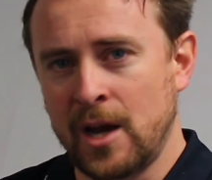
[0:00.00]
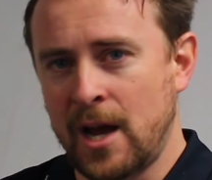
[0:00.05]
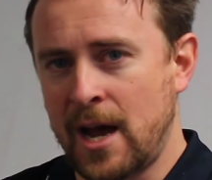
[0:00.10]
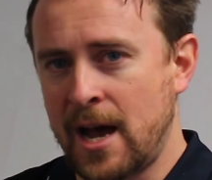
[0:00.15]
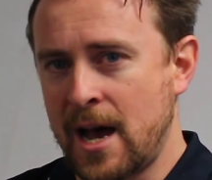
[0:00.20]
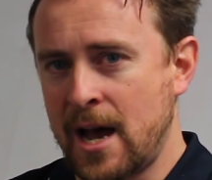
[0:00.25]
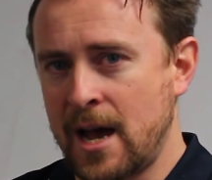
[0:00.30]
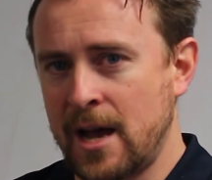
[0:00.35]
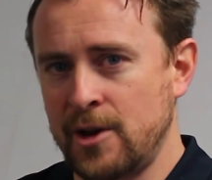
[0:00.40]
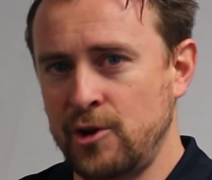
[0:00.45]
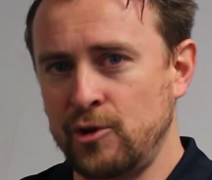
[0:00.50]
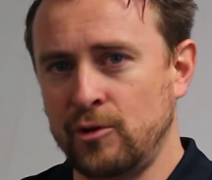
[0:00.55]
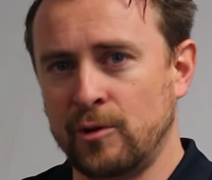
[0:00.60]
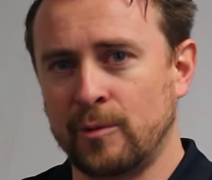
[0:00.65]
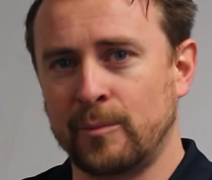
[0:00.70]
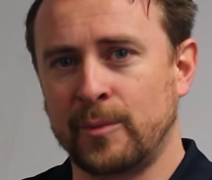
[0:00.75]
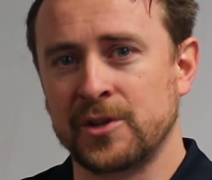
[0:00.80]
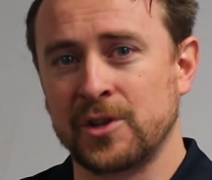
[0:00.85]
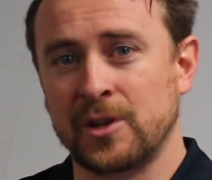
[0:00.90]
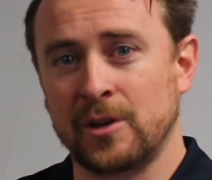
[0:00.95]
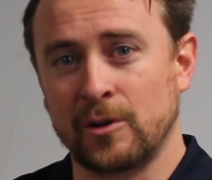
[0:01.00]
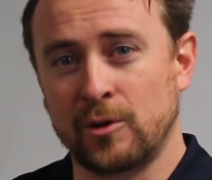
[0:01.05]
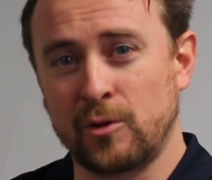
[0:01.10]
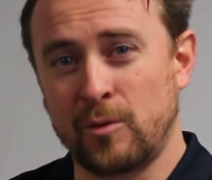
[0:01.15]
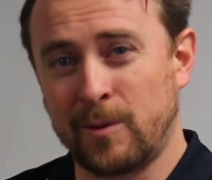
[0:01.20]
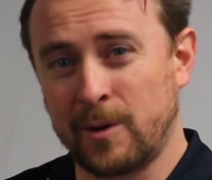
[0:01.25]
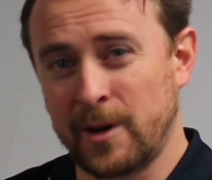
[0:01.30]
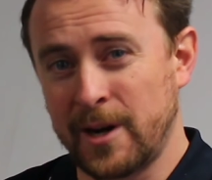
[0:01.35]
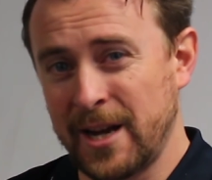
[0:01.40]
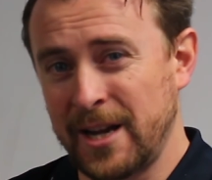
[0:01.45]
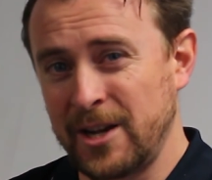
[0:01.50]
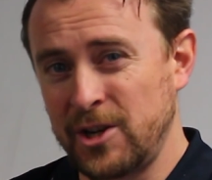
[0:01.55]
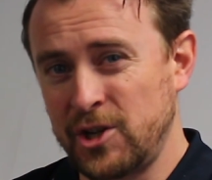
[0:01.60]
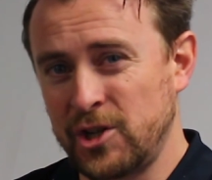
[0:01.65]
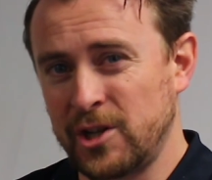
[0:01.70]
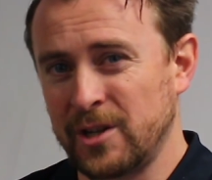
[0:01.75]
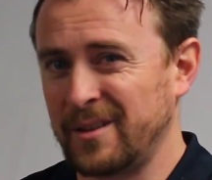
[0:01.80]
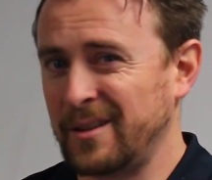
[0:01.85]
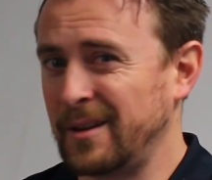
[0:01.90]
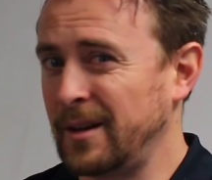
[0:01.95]
neuromuscular
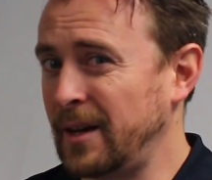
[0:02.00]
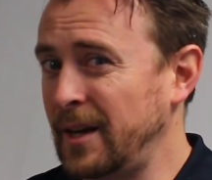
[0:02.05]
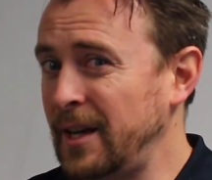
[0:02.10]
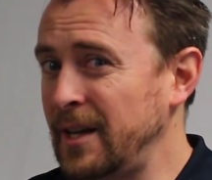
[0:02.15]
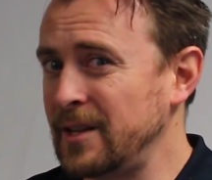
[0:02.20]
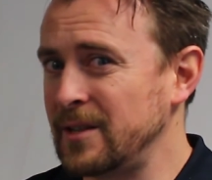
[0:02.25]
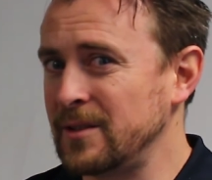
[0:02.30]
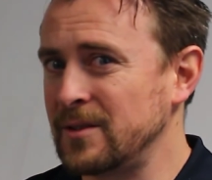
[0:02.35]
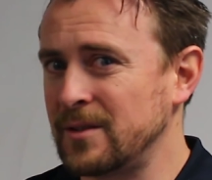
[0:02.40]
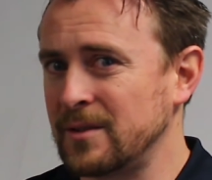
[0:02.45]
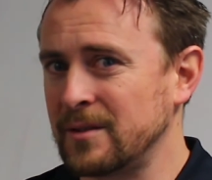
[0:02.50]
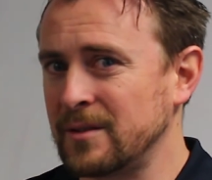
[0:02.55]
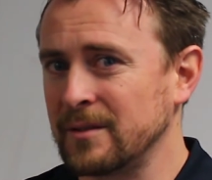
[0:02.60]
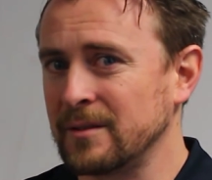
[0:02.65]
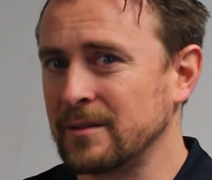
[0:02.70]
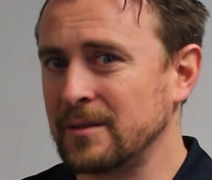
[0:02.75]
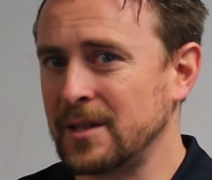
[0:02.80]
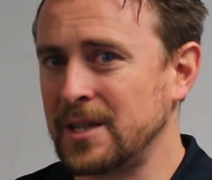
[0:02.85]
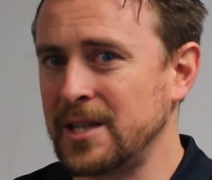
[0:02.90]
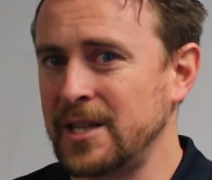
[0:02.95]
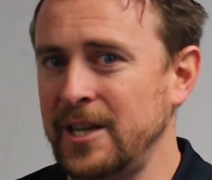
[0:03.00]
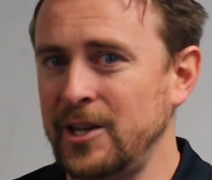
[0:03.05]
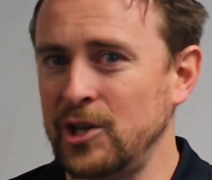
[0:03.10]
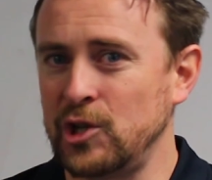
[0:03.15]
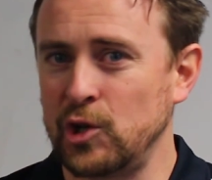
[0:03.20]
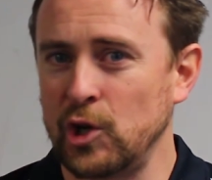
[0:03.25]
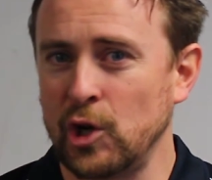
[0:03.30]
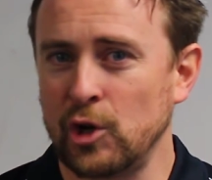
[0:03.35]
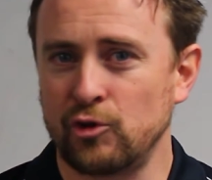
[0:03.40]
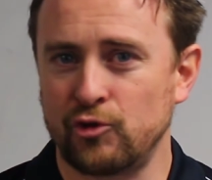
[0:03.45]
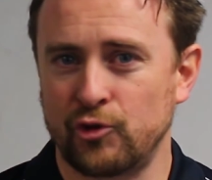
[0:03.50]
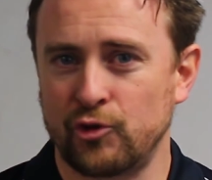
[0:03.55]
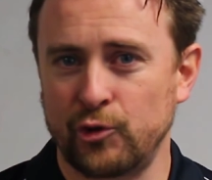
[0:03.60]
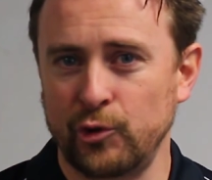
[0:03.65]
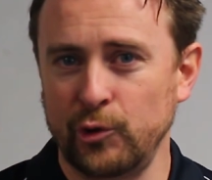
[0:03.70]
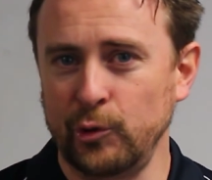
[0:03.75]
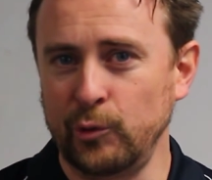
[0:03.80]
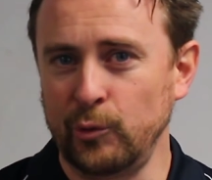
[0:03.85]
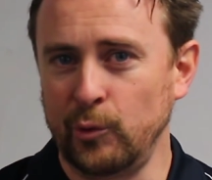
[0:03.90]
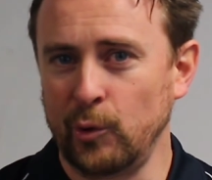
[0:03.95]
coordination than it is to teach
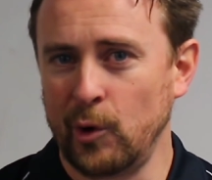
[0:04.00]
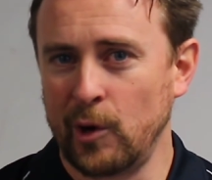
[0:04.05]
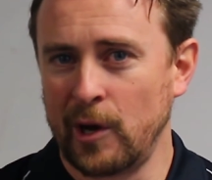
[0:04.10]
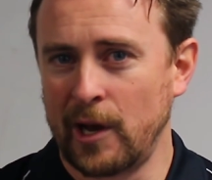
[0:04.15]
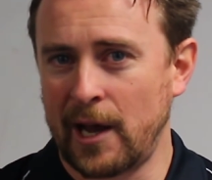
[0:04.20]
through